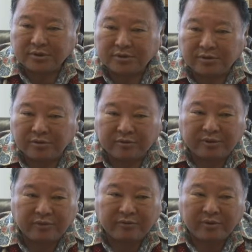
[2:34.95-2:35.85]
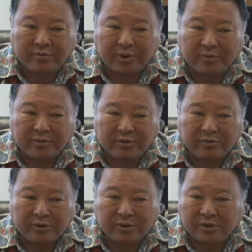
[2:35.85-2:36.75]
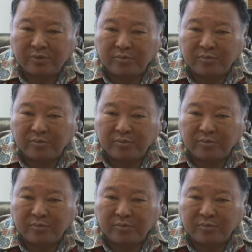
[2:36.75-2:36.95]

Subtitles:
So they're very popular within the